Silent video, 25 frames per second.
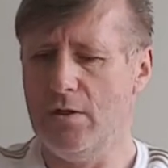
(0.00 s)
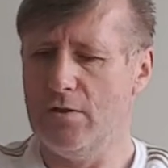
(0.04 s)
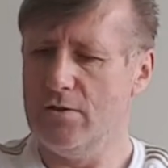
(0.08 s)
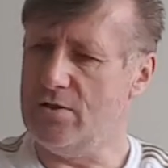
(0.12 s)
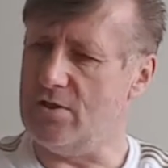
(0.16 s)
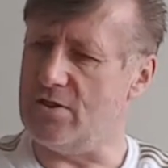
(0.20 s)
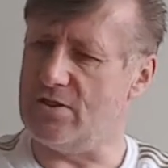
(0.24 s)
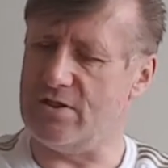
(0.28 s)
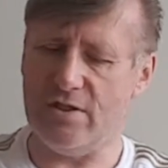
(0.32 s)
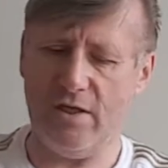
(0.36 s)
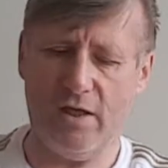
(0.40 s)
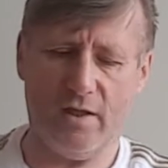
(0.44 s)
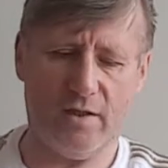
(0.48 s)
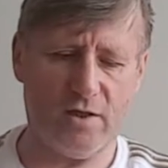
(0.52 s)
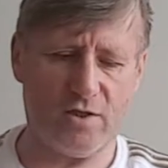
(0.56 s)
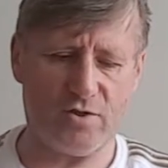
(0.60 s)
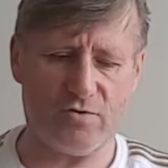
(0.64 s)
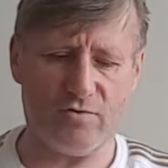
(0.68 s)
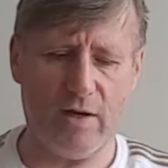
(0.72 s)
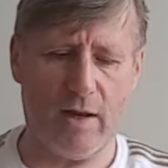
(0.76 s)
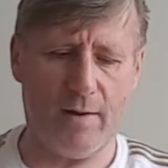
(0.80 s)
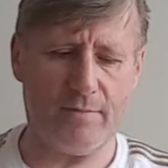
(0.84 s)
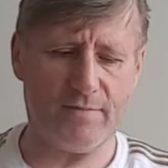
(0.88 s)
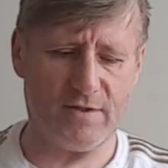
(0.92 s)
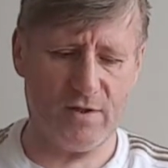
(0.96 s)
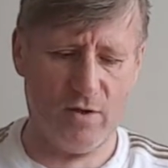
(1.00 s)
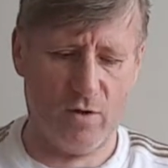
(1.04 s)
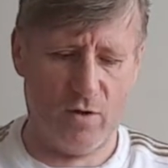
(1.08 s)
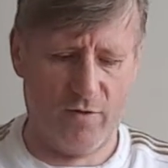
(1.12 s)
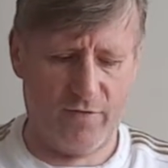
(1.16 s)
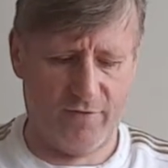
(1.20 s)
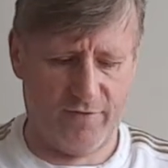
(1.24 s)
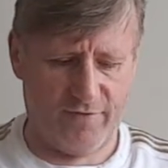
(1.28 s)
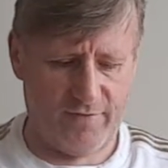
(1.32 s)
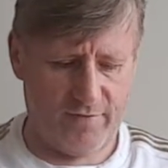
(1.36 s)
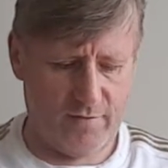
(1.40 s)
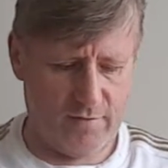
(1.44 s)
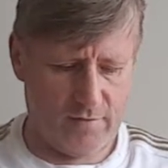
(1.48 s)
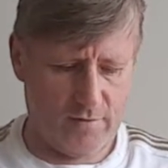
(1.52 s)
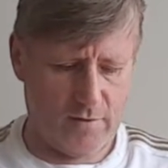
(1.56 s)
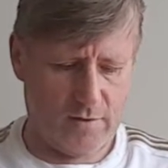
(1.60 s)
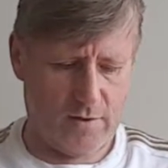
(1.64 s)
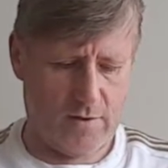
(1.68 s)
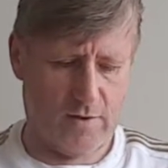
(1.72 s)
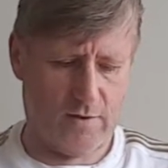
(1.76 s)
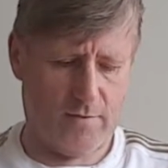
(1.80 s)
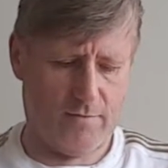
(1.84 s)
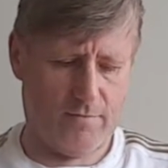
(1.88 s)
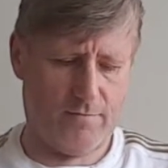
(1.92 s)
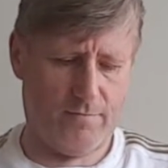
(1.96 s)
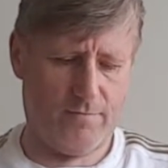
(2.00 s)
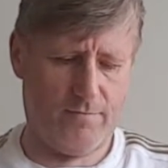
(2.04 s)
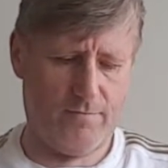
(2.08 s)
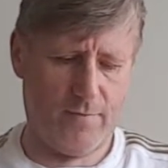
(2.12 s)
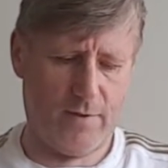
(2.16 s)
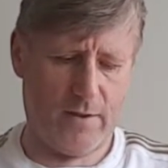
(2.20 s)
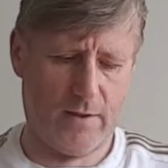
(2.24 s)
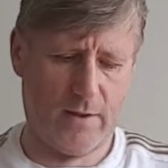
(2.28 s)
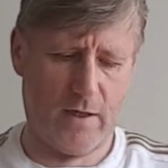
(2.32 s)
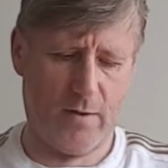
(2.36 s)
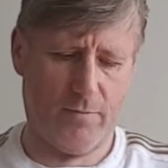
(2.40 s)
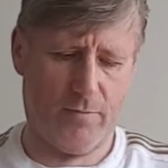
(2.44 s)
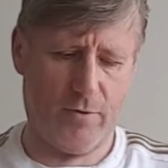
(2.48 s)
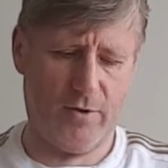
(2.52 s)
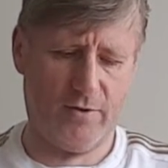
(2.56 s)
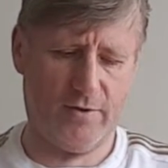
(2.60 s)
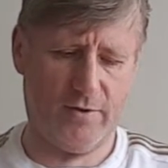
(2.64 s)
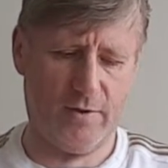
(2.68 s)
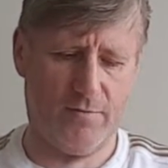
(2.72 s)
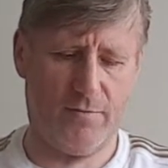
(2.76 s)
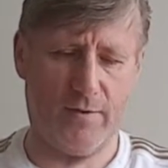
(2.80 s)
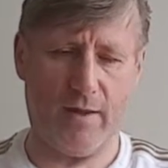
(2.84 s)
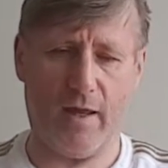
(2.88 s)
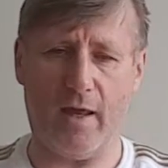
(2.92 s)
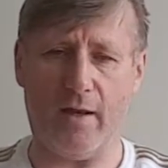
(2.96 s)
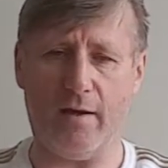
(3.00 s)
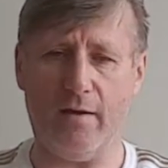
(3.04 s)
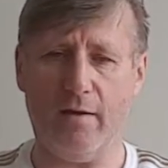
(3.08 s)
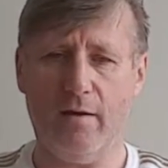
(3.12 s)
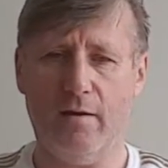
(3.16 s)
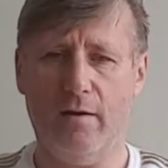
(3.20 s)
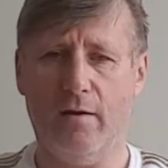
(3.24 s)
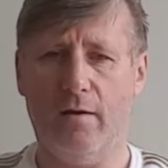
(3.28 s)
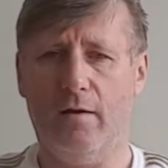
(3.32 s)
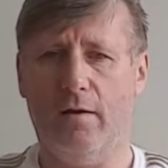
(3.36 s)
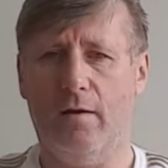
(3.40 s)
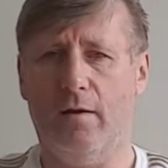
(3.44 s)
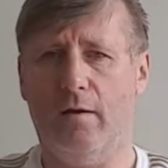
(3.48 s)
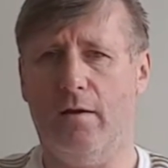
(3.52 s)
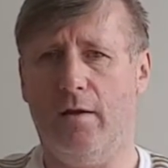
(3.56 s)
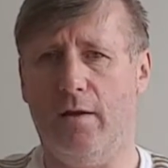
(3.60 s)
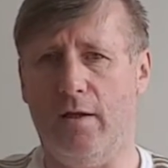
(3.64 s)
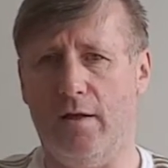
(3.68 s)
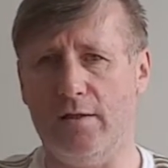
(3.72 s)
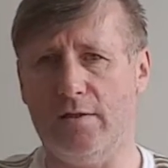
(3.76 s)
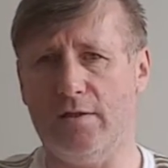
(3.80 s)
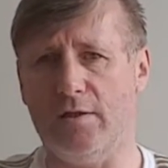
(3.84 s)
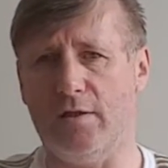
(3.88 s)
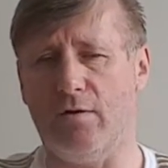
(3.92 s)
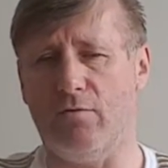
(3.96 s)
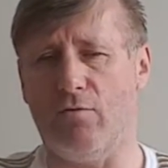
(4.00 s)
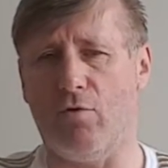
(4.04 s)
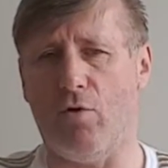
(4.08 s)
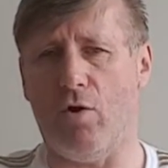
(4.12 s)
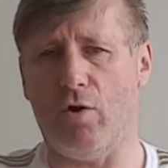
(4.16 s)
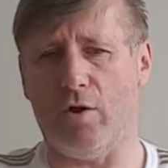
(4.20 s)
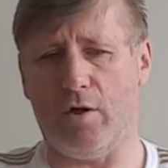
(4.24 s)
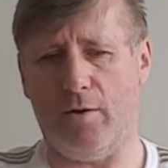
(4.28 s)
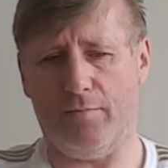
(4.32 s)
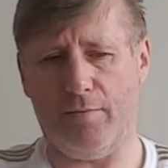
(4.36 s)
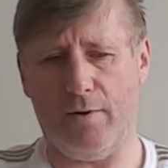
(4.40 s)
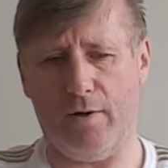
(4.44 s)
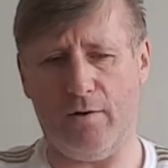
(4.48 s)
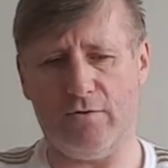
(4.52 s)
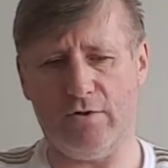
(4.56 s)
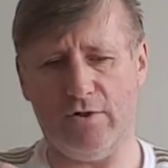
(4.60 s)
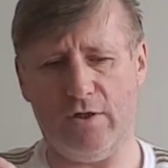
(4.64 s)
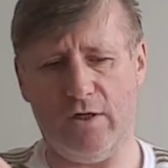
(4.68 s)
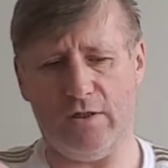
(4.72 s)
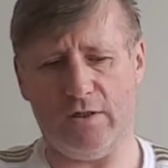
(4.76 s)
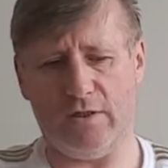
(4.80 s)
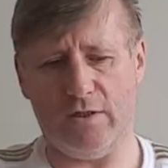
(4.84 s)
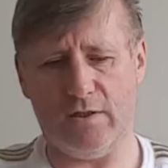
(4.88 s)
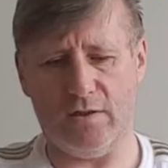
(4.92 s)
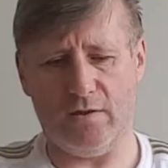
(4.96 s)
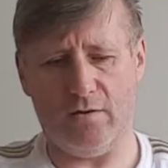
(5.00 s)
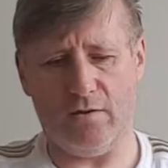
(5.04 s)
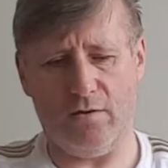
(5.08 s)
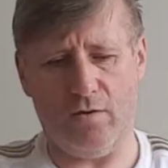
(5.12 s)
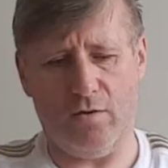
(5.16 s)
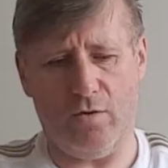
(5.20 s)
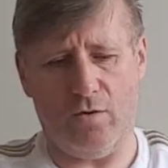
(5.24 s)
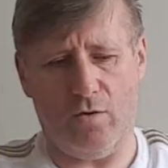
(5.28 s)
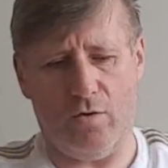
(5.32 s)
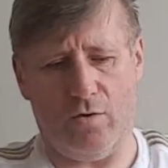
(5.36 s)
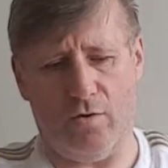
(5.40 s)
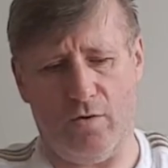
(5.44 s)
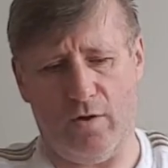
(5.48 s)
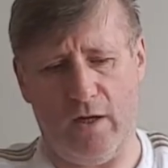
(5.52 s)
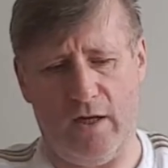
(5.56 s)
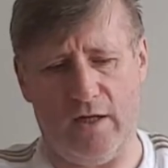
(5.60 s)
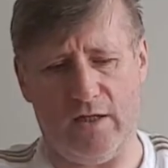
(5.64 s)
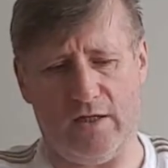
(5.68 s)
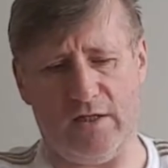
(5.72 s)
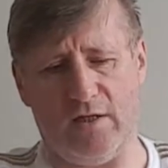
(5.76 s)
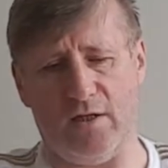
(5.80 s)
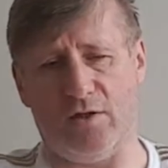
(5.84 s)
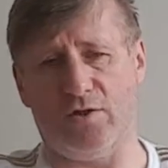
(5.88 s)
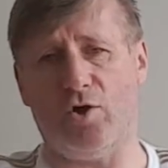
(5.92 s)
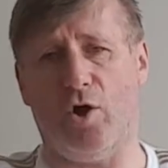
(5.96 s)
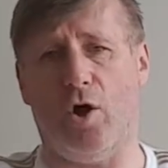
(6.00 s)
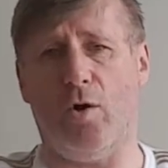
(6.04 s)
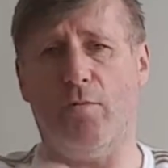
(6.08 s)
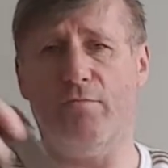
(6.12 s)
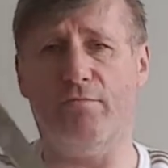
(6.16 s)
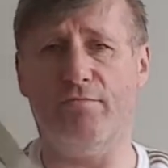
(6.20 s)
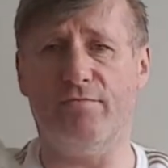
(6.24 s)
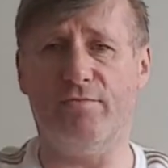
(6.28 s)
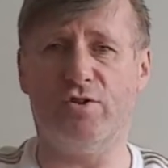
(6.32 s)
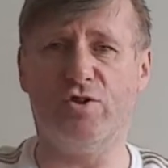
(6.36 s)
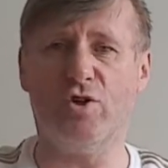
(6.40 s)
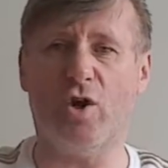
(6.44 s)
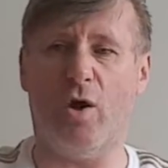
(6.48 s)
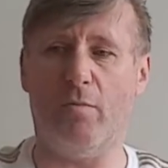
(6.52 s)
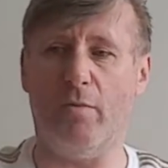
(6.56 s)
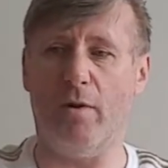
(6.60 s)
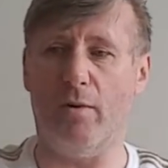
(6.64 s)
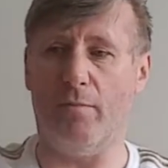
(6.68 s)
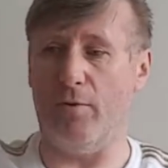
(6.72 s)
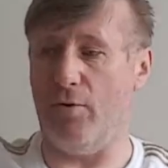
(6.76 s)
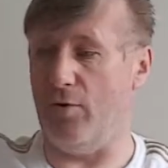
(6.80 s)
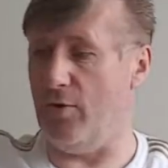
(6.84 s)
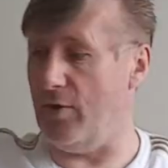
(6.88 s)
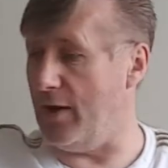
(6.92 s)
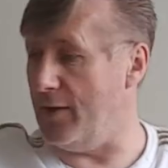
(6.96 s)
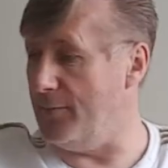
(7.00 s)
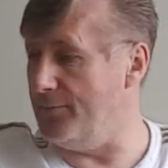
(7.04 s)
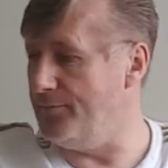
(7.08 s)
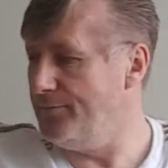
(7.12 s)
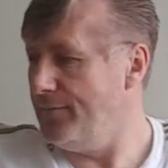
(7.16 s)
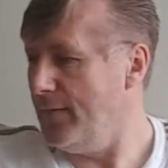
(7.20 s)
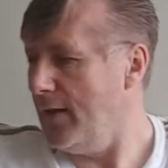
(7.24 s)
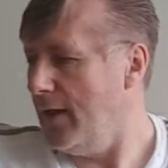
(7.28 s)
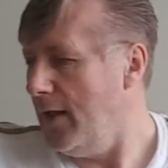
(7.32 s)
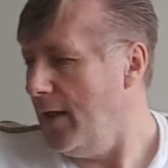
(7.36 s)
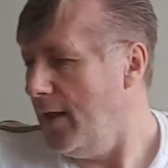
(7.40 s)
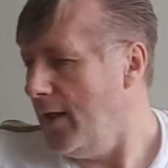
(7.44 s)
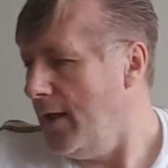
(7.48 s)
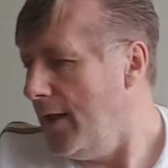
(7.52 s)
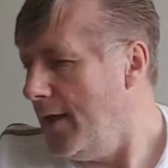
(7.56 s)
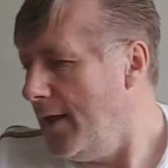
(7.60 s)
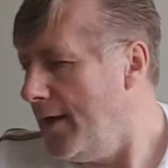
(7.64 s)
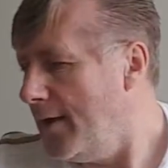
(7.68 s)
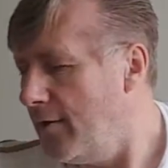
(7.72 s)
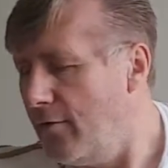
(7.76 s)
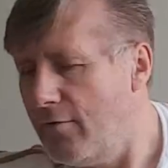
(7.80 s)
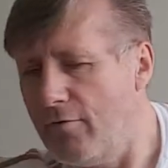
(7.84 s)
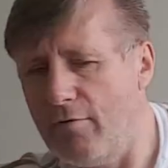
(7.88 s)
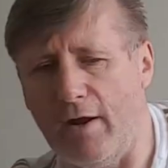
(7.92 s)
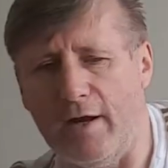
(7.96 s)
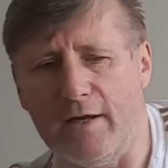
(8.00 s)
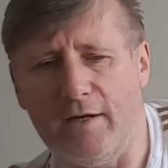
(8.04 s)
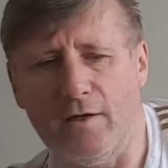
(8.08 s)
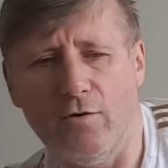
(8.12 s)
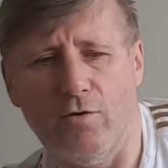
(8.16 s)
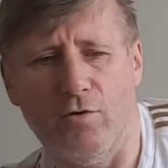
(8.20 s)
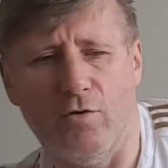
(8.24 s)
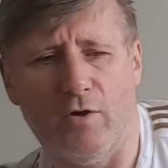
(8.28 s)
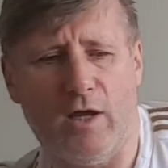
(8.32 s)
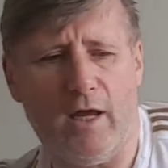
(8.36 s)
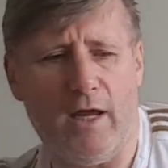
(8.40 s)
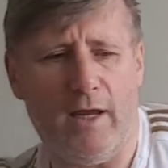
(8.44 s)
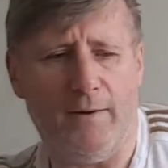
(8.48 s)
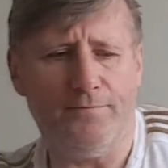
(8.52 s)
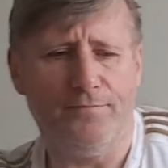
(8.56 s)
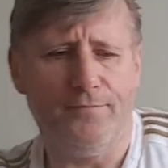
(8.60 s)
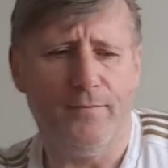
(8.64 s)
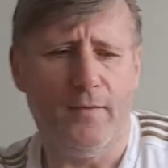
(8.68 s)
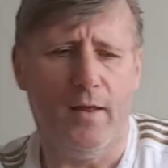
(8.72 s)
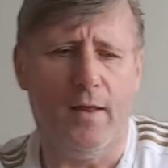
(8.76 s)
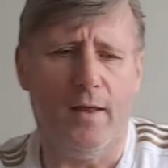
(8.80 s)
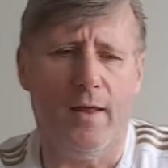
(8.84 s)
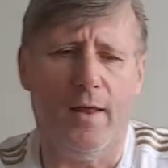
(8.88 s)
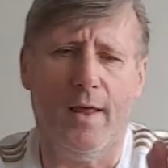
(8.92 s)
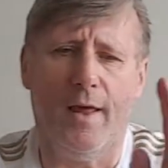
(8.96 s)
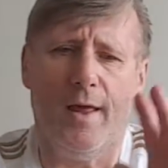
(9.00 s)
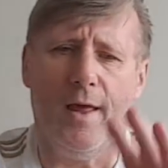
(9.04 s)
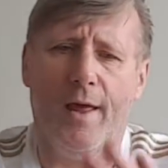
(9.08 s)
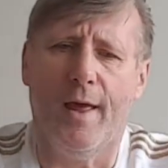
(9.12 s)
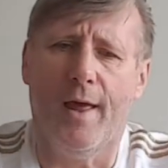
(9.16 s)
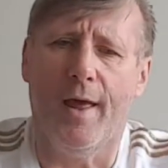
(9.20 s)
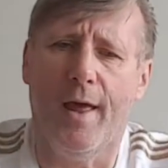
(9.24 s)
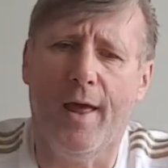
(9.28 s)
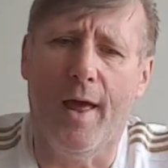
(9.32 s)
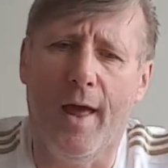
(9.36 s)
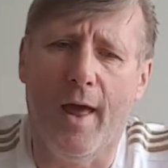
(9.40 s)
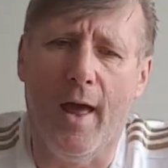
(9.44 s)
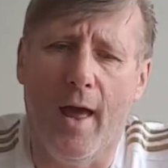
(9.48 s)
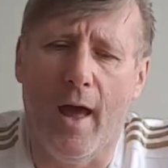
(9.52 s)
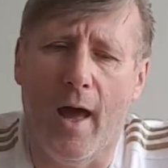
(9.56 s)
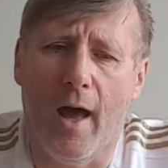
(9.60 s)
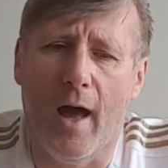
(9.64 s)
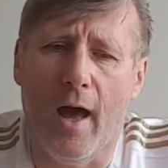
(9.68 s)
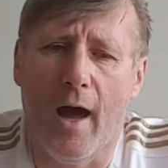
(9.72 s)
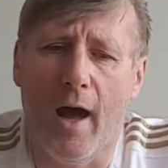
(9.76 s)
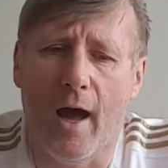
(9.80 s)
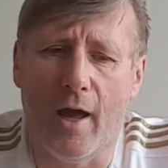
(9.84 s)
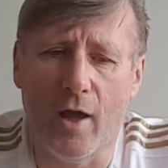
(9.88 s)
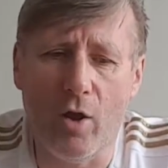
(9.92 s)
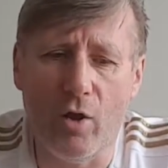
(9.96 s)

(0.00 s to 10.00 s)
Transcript: just take the straps off, and I'll put them then into the rocket pouches or into the top of the Bergen. Right, okay. I